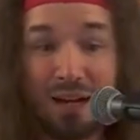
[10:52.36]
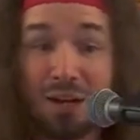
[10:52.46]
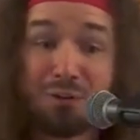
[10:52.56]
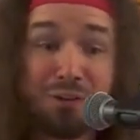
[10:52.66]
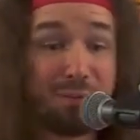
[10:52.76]

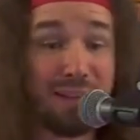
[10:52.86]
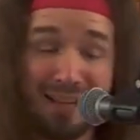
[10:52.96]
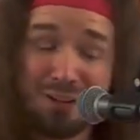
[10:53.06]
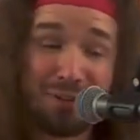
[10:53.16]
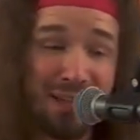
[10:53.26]
Crispy,
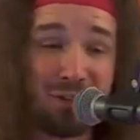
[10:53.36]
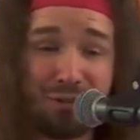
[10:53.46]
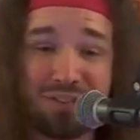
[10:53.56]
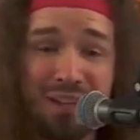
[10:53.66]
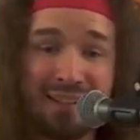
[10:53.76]
thank you
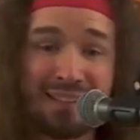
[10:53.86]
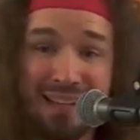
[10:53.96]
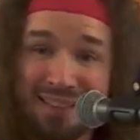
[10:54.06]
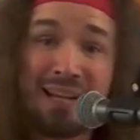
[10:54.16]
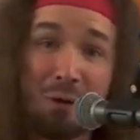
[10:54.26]
for saying that.
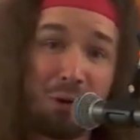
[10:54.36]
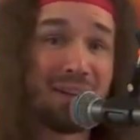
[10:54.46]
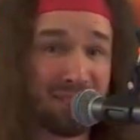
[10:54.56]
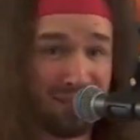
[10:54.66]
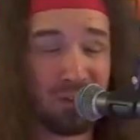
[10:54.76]
I think I will
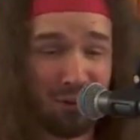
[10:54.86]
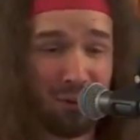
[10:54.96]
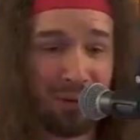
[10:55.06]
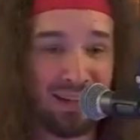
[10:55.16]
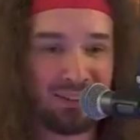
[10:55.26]
consider
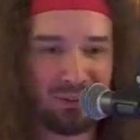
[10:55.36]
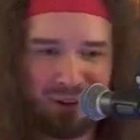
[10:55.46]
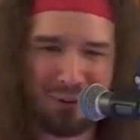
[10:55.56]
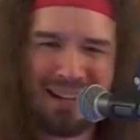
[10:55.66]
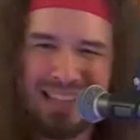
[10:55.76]
doing it.
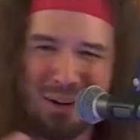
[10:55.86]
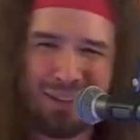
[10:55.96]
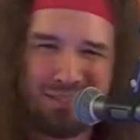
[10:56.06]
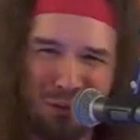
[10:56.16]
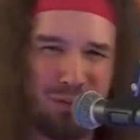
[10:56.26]
Right now,
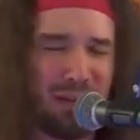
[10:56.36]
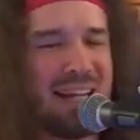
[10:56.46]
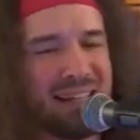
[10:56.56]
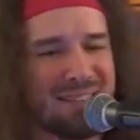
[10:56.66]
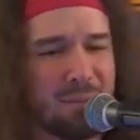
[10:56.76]
I still feel
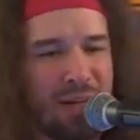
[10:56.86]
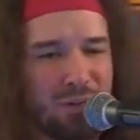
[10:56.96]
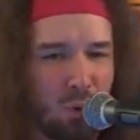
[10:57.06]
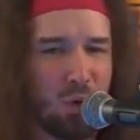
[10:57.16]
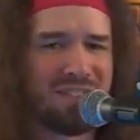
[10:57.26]
like it's a bit
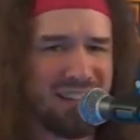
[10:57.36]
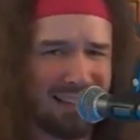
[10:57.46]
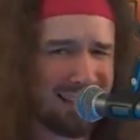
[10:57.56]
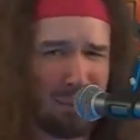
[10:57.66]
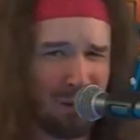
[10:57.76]
of a word
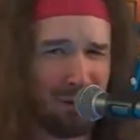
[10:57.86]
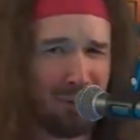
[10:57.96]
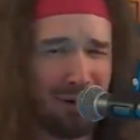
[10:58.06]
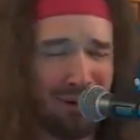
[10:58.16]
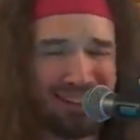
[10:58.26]
salad coming
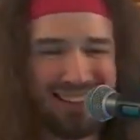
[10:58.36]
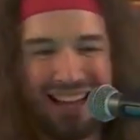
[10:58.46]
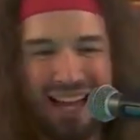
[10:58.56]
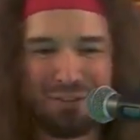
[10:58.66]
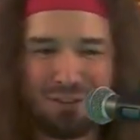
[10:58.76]
from me.
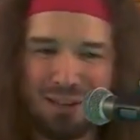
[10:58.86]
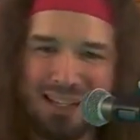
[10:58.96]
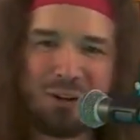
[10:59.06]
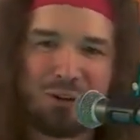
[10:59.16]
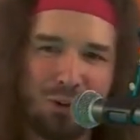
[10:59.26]
I feel
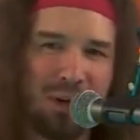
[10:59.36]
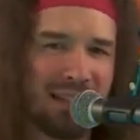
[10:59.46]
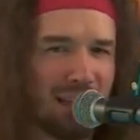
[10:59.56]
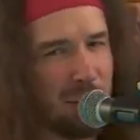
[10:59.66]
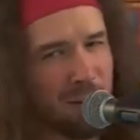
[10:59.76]
like I could do it a little bit